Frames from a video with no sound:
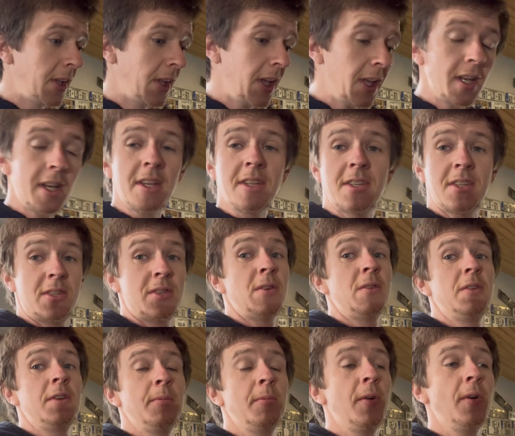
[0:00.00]
It is a
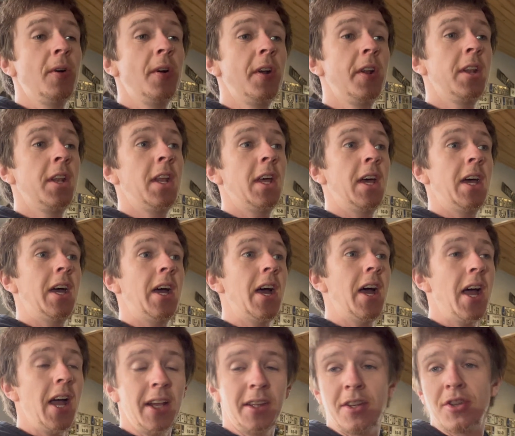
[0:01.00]
Sunday morning
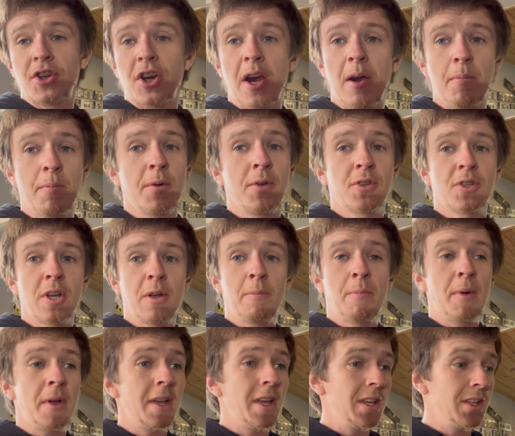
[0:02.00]
and the
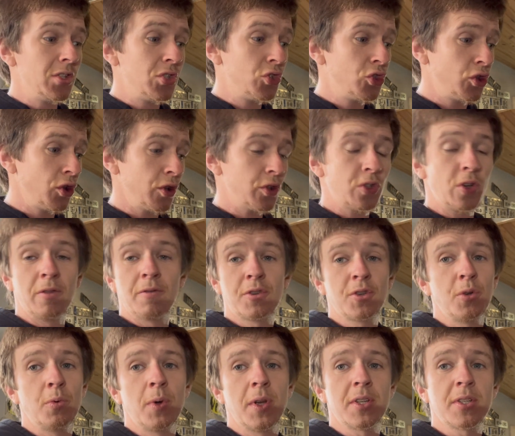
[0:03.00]
championship is just over
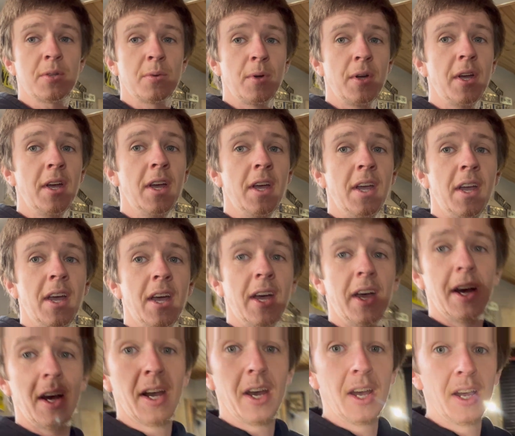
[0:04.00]
2 weeks away
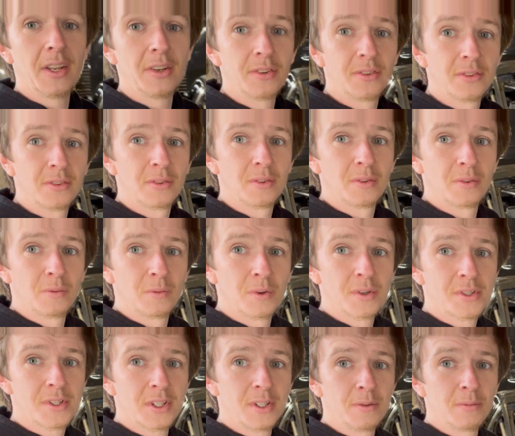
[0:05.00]
and we're
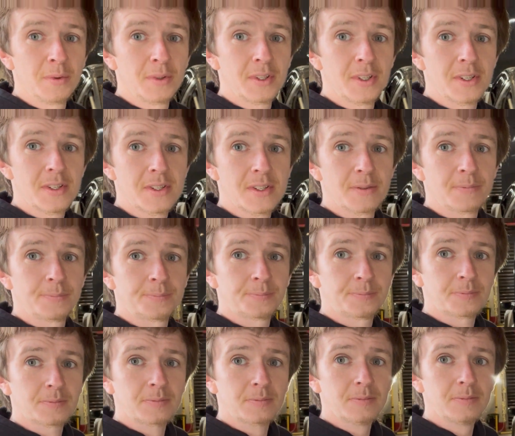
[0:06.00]
sitting with this.
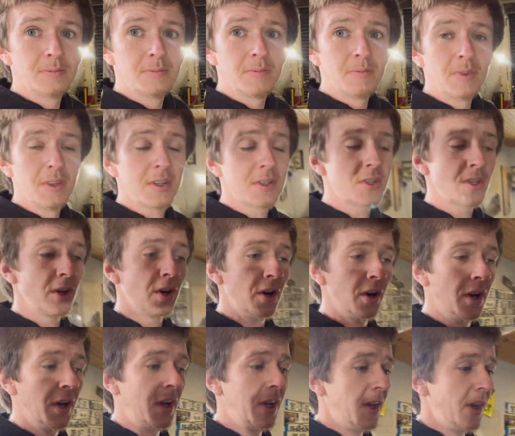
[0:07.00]

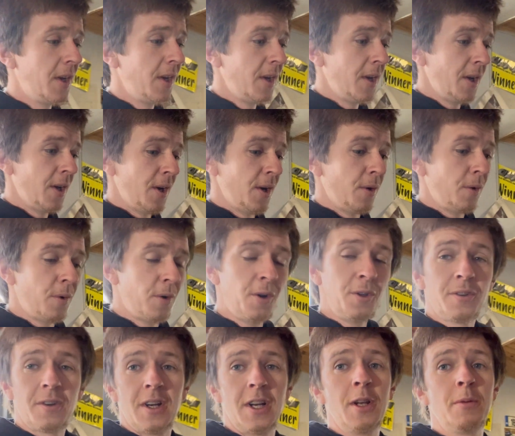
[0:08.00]
So we're
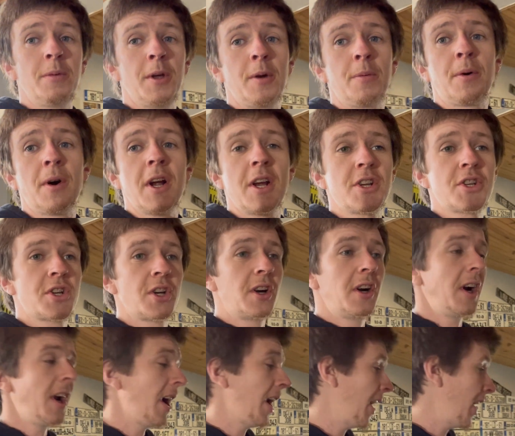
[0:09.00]
under a little bit of
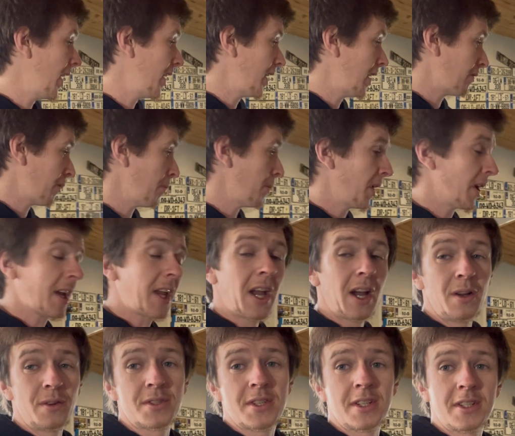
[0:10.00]
pressure and every minute
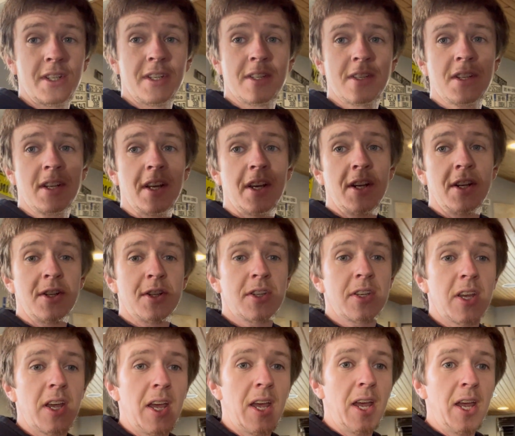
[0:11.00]
counts at this stage.
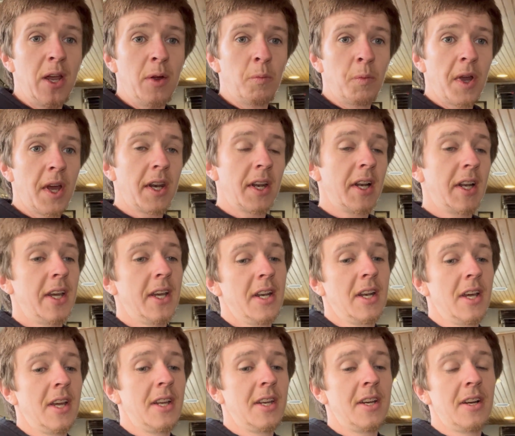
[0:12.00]
We had a late
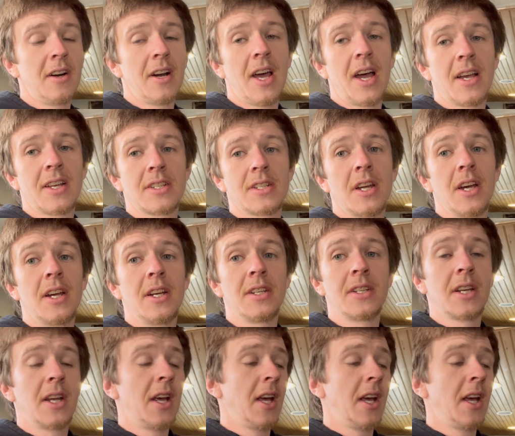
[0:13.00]
night here last night.